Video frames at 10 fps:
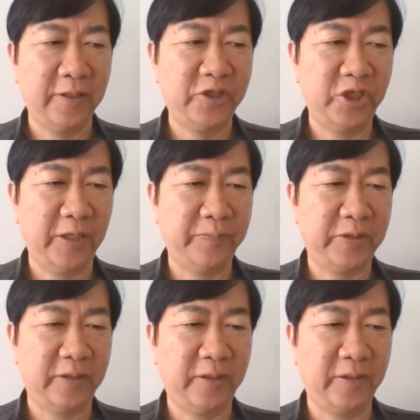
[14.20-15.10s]

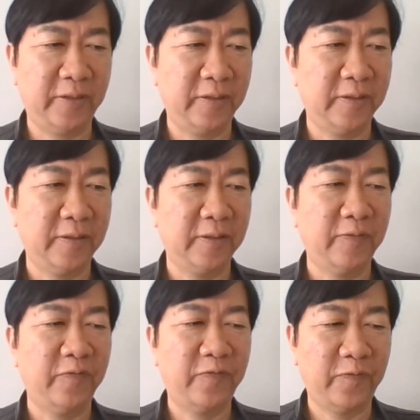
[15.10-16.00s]
chapter
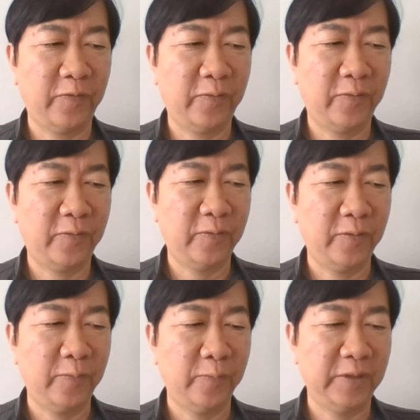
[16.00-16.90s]
4,
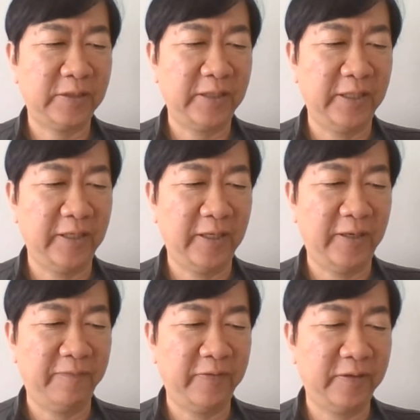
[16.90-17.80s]
verse
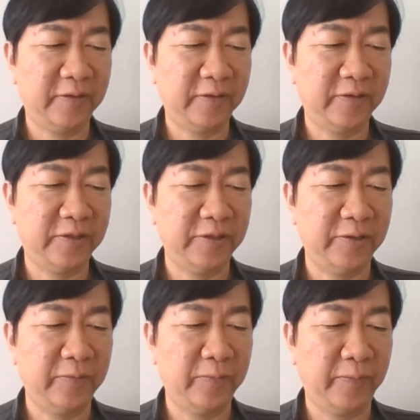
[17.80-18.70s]
11
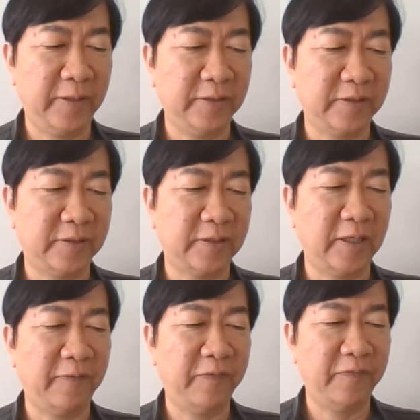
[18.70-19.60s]
to verse
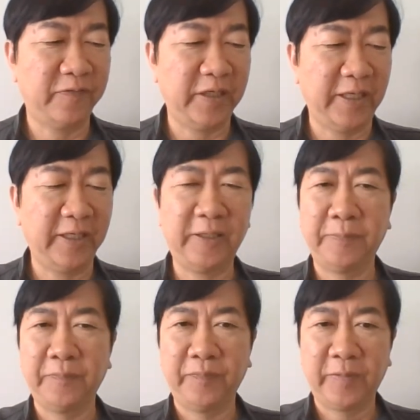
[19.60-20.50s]
15,
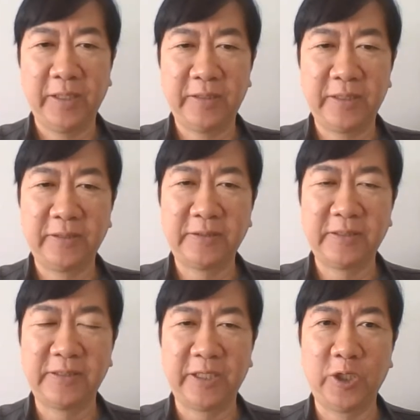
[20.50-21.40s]
it tells
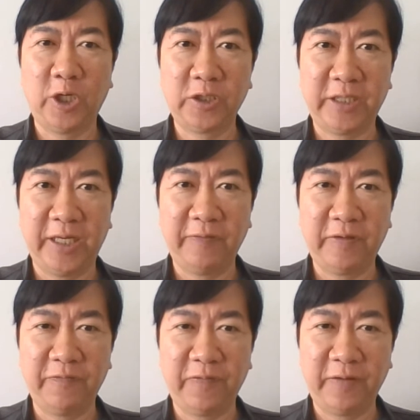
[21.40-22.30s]
us that God
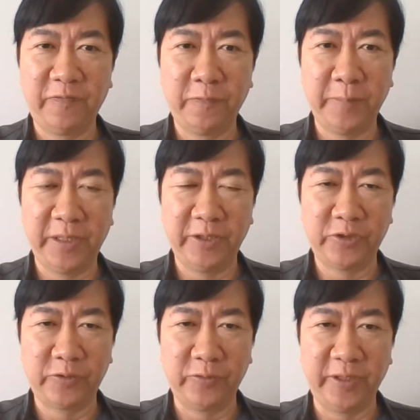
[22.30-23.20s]
gave the fivefold
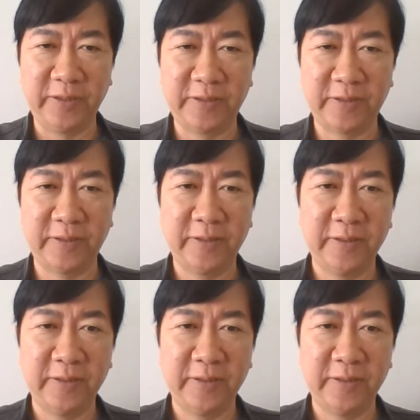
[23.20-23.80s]
ministries